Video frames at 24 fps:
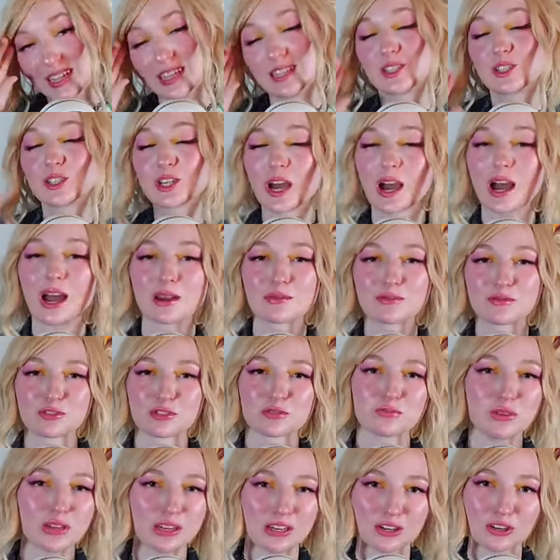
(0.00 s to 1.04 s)
It's time
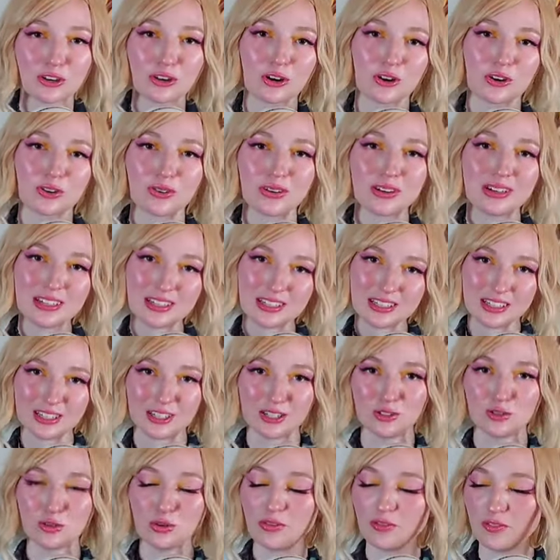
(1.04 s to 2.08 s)
for me to go
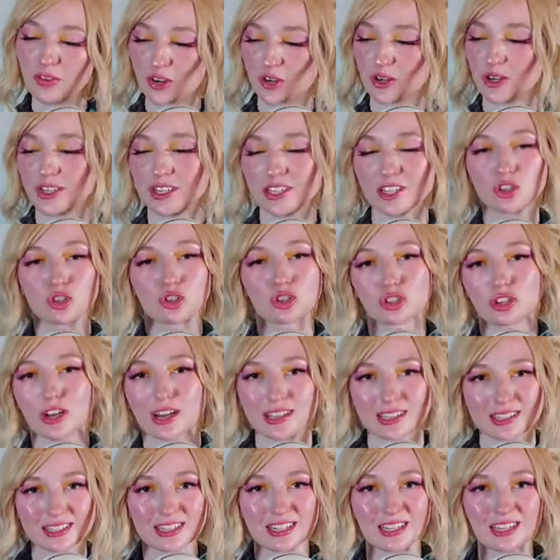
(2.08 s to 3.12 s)
into a very
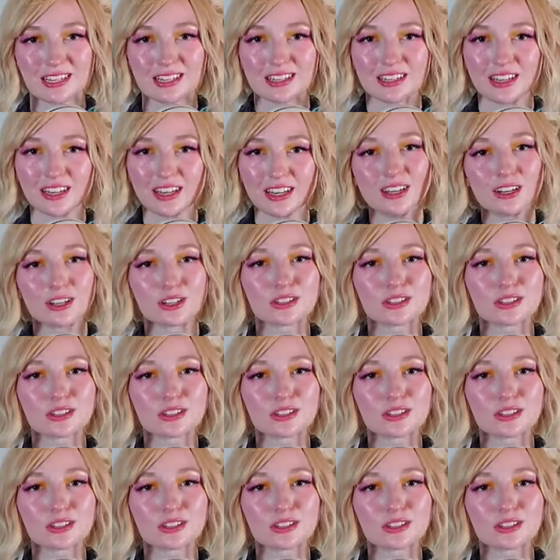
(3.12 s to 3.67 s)
disgusted,